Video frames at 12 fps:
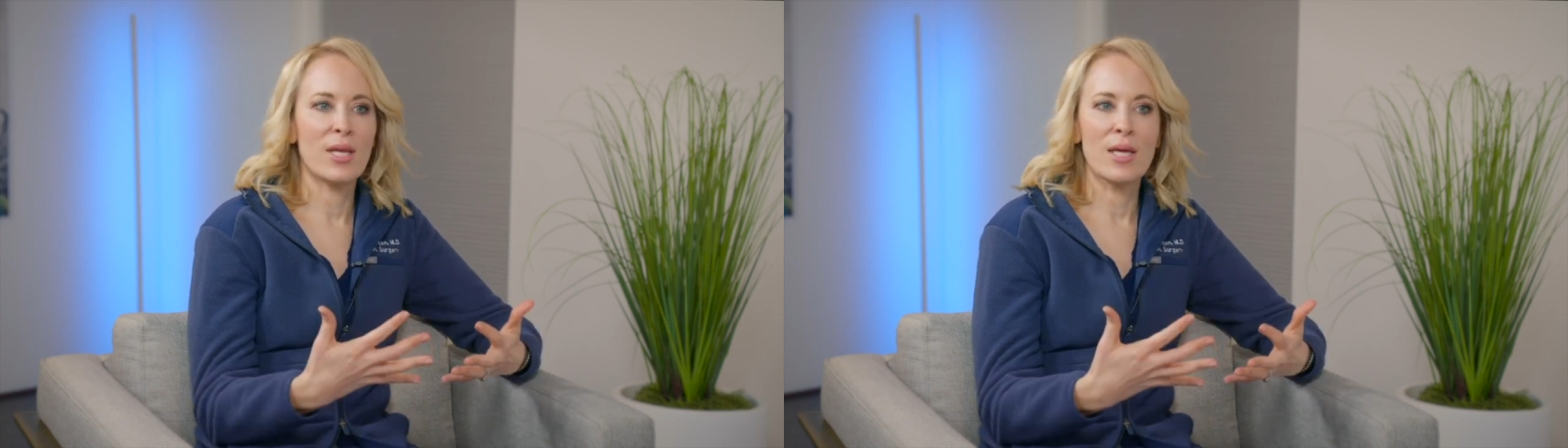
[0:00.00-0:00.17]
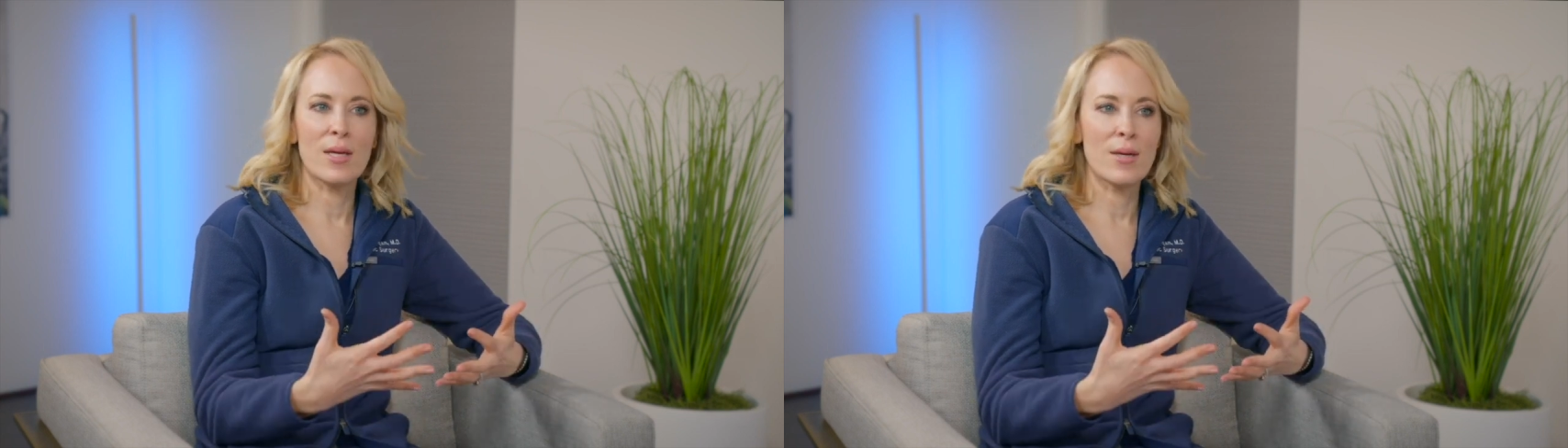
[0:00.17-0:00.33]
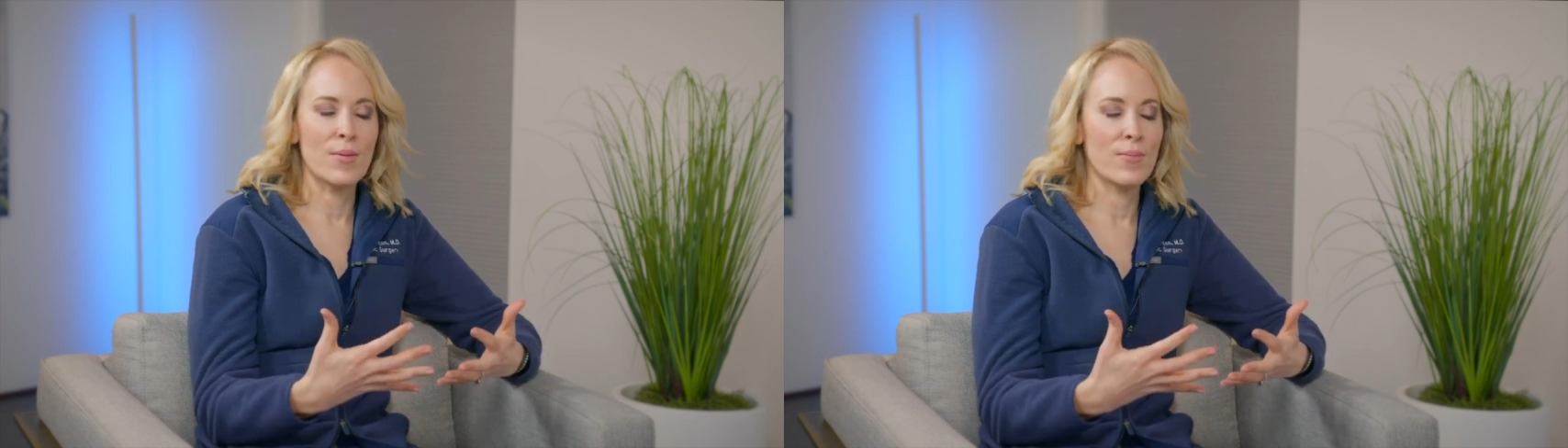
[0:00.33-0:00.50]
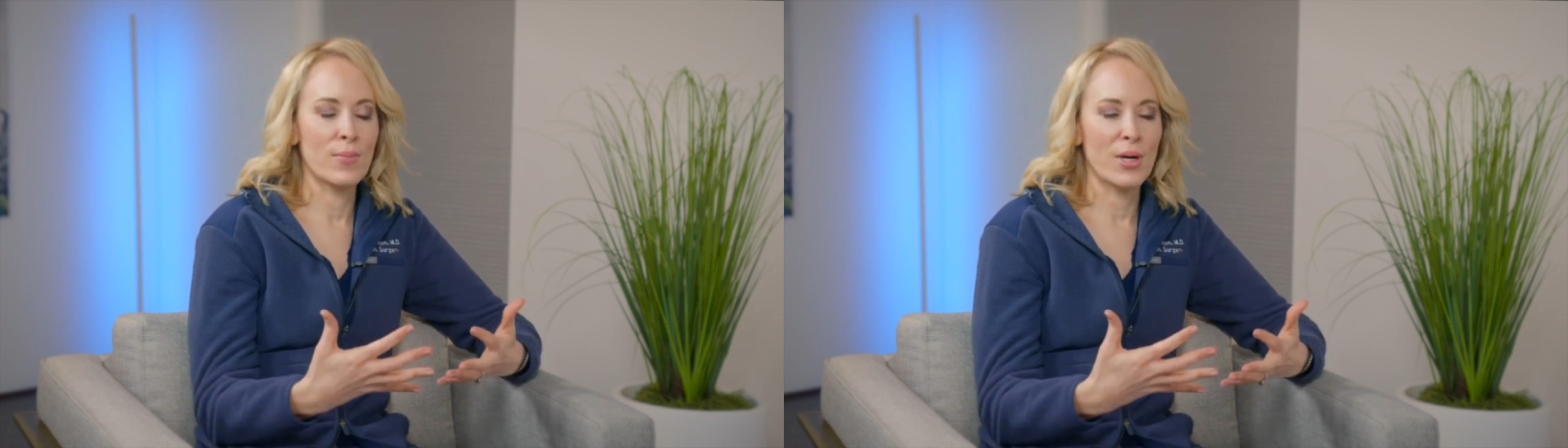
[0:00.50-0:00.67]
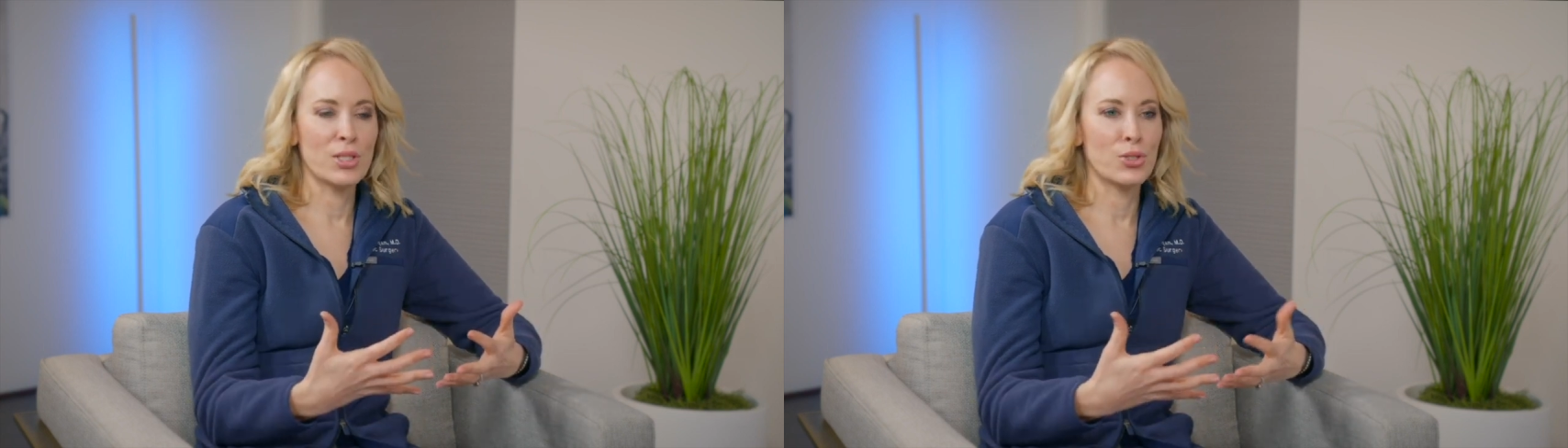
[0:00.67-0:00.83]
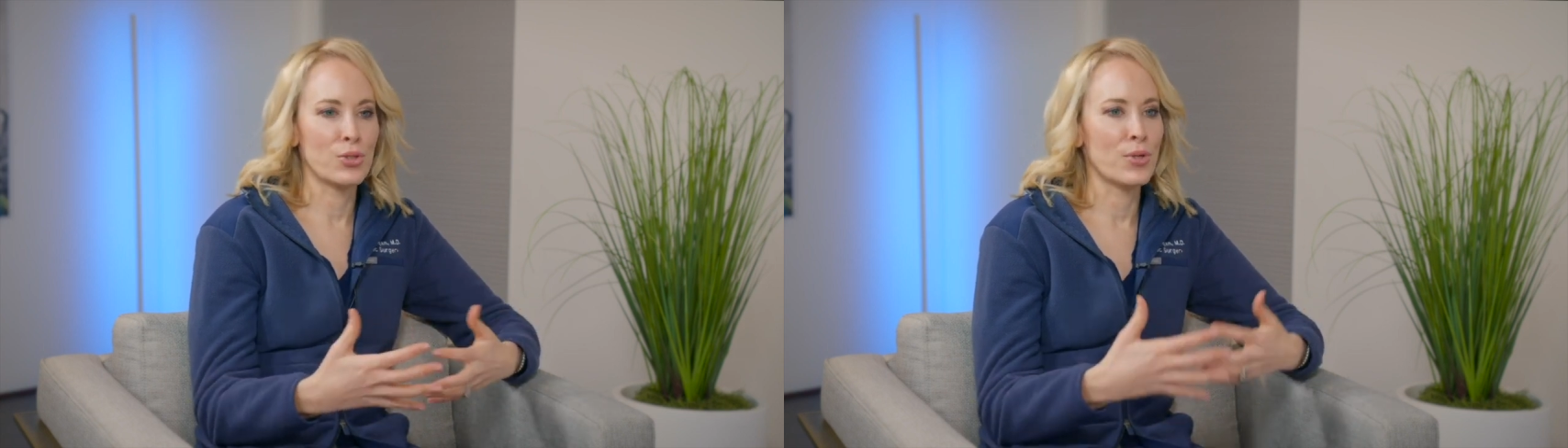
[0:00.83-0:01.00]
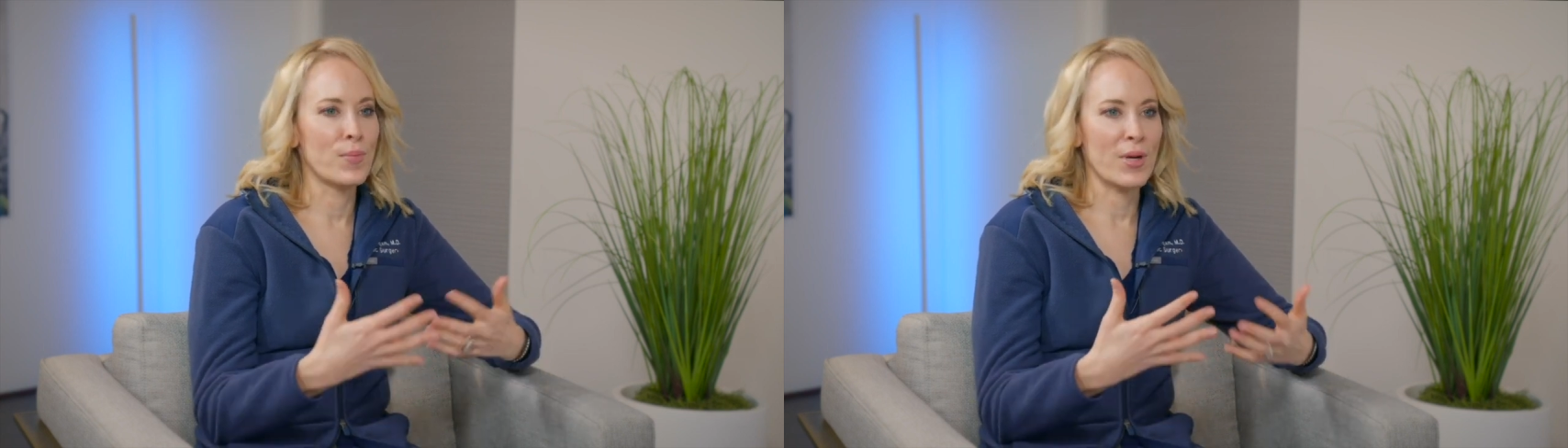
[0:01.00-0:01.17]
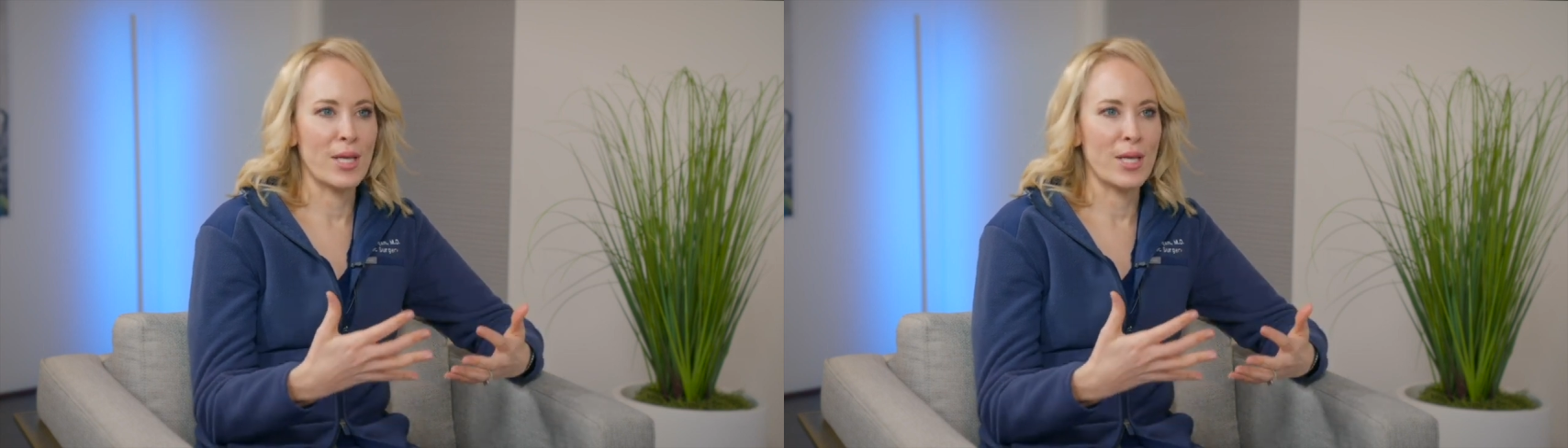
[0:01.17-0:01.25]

any breast droop,